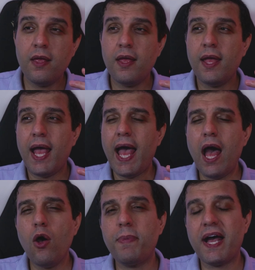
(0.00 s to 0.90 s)

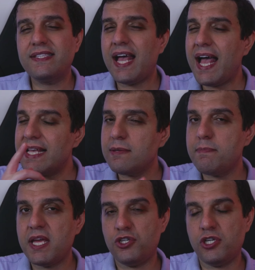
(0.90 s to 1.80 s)
how about, as I
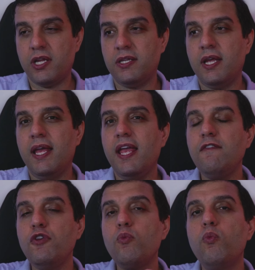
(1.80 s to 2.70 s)
mentioned, if
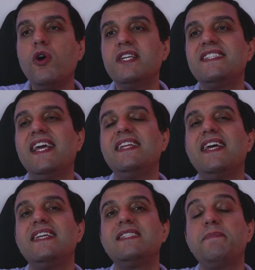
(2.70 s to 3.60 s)
you want to take the
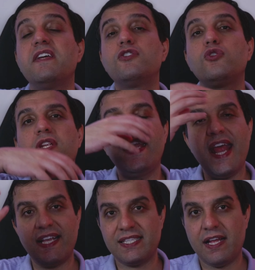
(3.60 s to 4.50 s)
experience to the
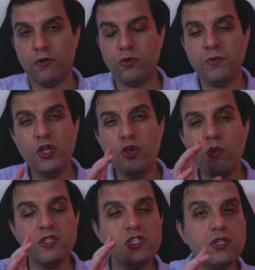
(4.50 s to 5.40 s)
next level, you
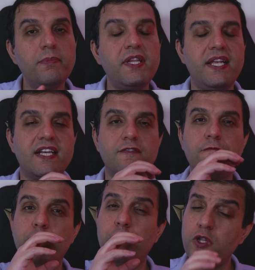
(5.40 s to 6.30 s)
want something that's
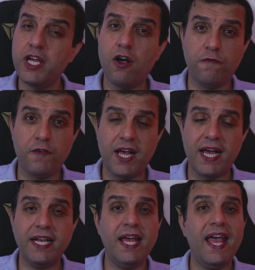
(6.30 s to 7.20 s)
fully
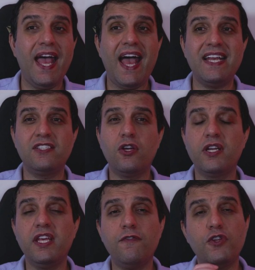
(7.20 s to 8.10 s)
offline and it's going to
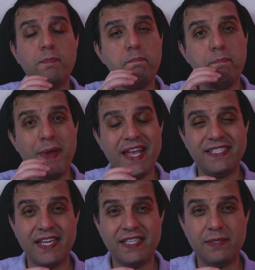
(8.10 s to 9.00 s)
give you the best
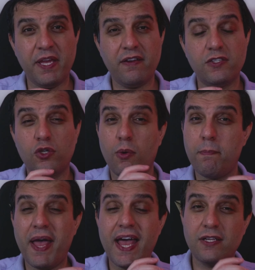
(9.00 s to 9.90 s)
experience
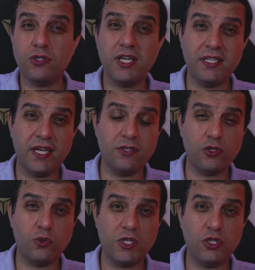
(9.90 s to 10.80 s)
compared to Nintendo
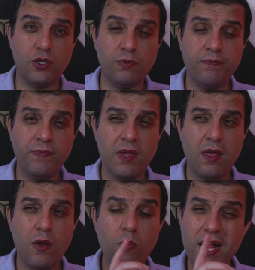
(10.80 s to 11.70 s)
Switch 2.
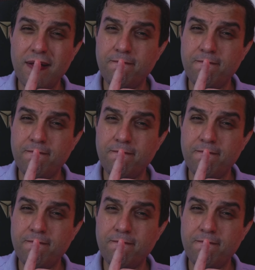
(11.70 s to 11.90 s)
Well,